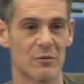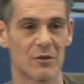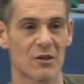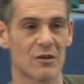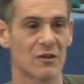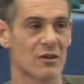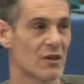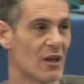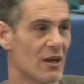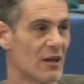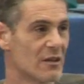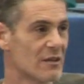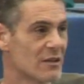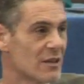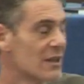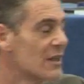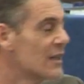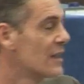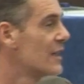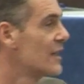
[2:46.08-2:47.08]
was concerned.
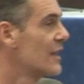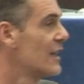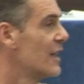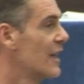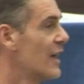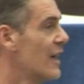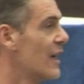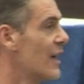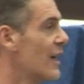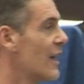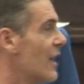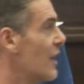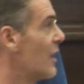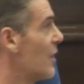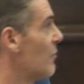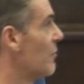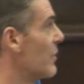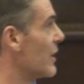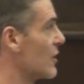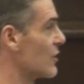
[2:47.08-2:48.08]

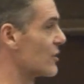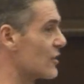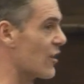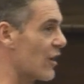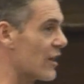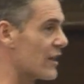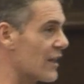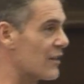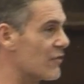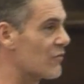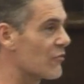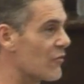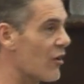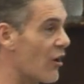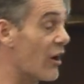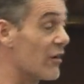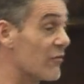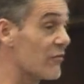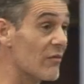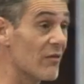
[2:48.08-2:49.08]
Because I'm going
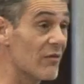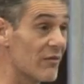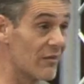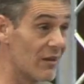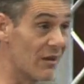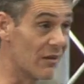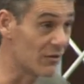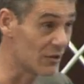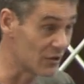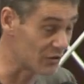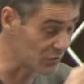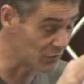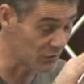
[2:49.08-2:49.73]
to